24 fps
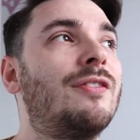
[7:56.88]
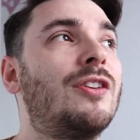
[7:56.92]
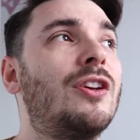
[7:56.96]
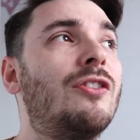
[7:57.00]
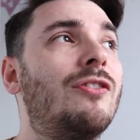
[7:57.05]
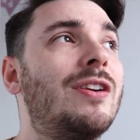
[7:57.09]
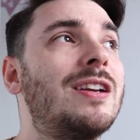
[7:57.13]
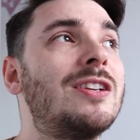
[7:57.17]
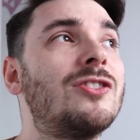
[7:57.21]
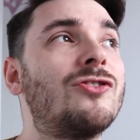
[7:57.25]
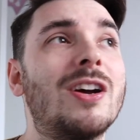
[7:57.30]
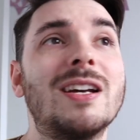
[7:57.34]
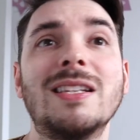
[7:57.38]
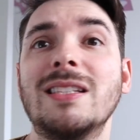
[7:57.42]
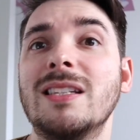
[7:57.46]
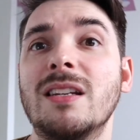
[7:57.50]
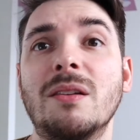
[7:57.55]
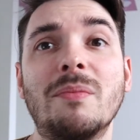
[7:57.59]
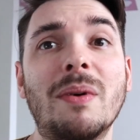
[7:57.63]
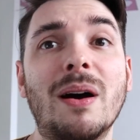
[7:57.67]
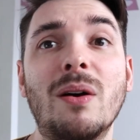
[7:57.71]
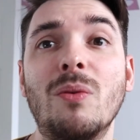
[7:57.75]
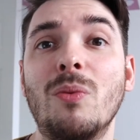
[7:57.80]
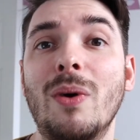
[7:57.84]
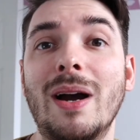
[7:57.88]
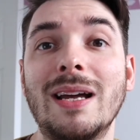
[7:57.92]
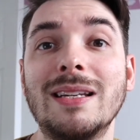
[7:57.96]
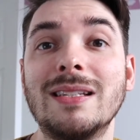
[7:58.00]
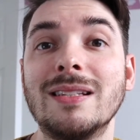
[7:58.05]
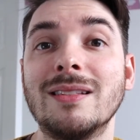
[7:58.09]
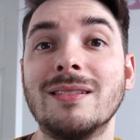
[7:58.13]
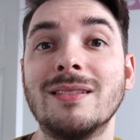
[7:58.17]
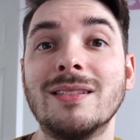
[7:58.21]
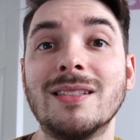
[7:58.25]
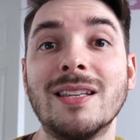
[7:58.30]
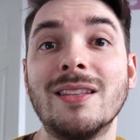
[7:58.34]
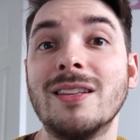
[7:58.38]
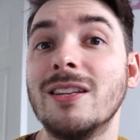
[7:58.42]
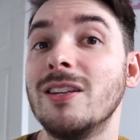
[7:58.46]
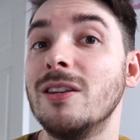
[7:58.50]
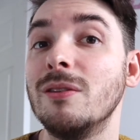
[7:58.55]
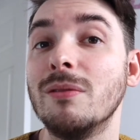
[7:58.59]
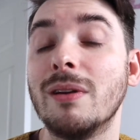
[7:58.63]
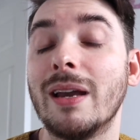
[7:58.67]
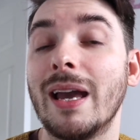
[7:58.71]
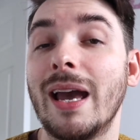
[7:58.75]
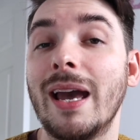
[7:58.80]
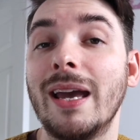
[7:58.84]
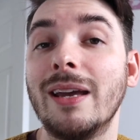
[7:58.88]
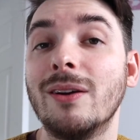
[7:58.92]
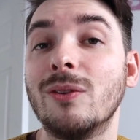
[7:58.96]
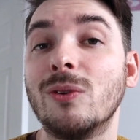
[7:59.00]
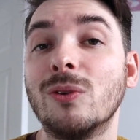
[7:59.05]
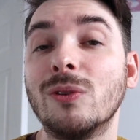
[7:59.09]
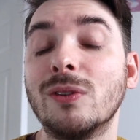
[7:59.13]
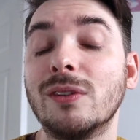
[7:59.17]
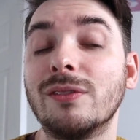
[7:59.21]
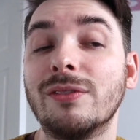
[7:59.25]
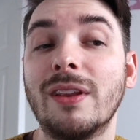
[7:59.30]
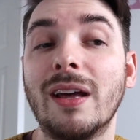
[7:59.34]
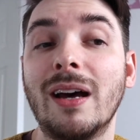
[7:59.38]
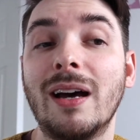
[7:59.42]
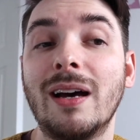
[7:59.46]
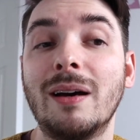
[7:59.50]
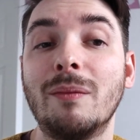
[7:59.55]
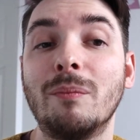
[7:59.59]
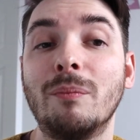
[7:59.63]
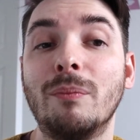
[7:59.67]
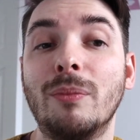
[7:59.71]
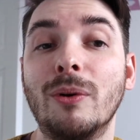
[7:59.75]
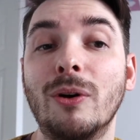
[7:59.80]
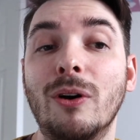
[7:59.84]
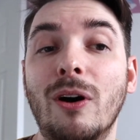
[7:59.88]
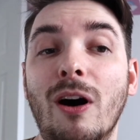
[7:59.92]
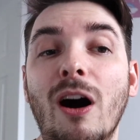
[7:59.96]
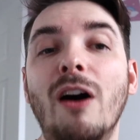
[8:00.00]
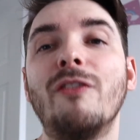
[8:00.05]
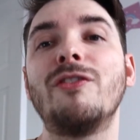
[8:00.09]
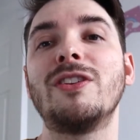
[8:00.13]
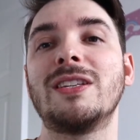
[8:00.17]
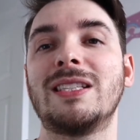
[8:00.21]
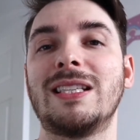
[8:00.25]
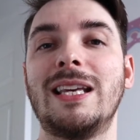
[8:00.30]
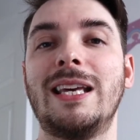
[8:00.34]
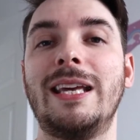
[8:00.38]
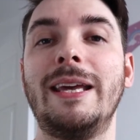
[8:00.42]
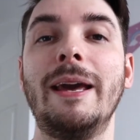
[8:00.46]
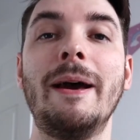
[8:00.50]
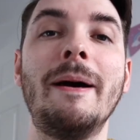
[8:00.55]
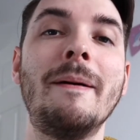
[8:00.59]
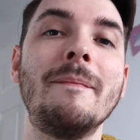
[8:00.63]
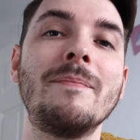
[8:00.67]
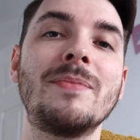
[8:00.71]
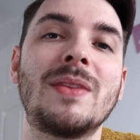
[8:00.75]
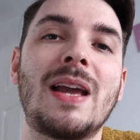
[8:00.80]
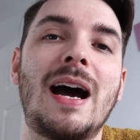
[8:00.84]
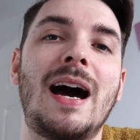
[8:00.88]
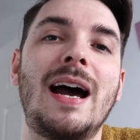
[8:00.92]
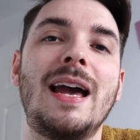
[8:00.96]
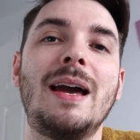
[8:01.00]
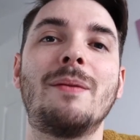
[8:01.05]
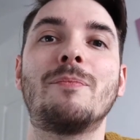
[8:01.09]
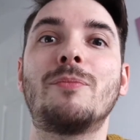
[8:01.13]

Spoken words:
you're interested about weddings in the UK, all of that. But obviously, I am